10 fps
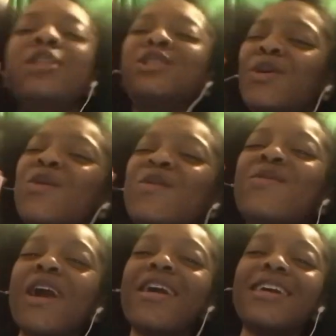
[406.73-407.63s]
to
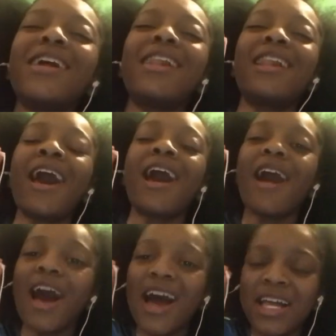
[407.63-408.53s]
your
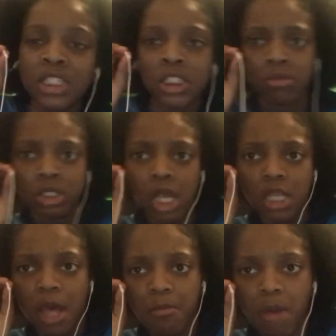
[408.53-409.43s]
lies let me take
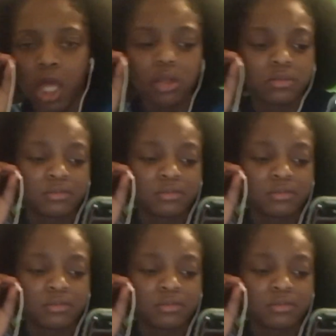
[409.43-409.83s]
that back